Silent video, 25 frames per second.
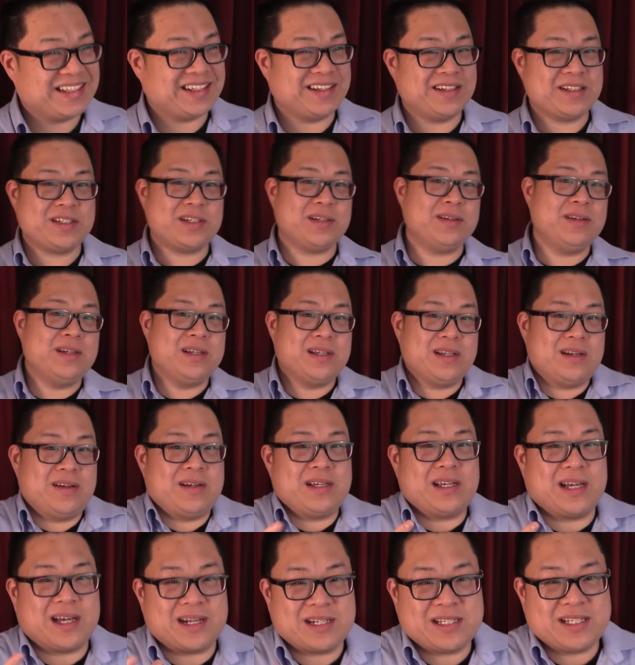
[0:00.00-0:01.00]
So
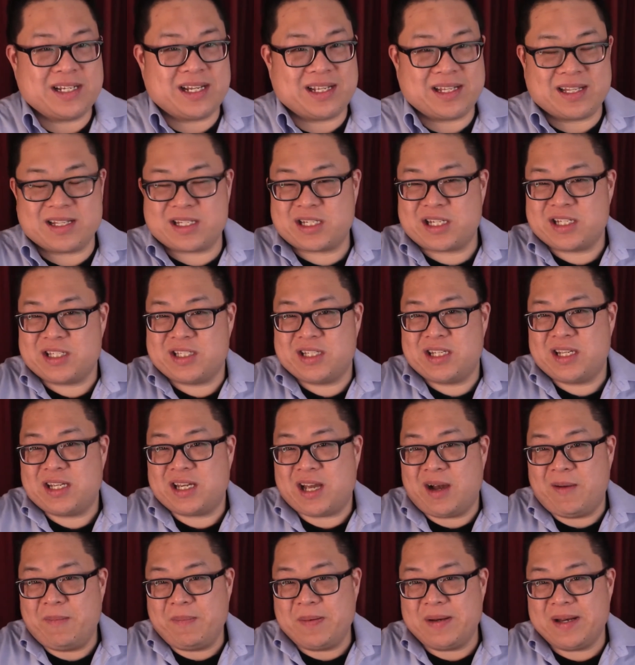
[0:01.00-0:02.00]
you got to see it like this, because the
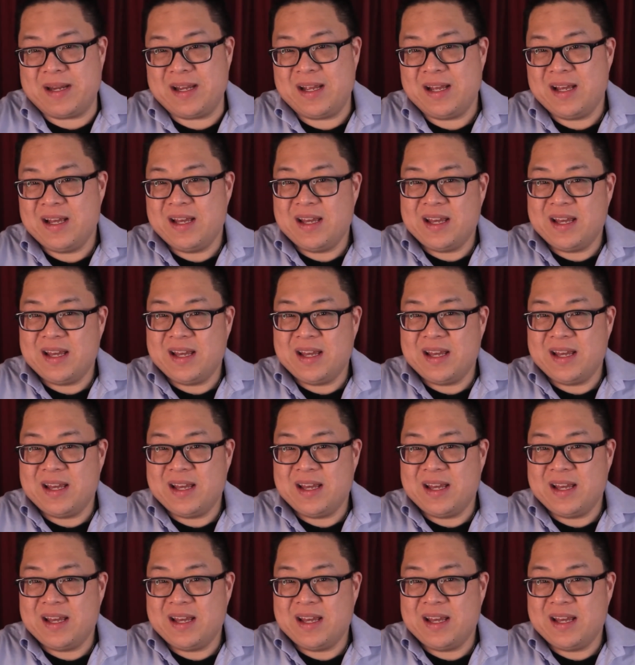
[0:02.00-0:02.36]
company,